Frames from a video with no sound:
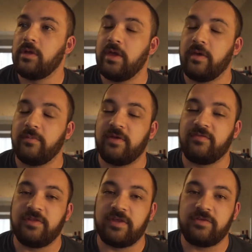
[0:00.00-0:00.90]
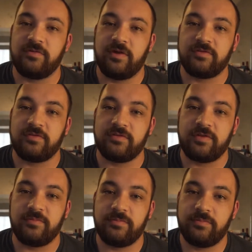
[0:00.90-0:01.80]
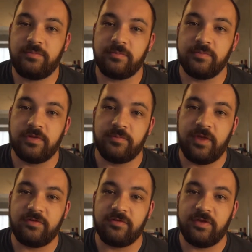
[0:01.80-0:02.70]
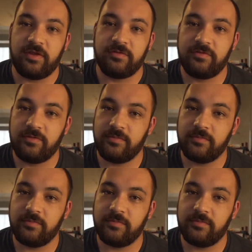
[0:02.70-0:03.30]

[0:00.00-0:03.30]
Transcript: Um, I've had like two hours of sleep in the past two days.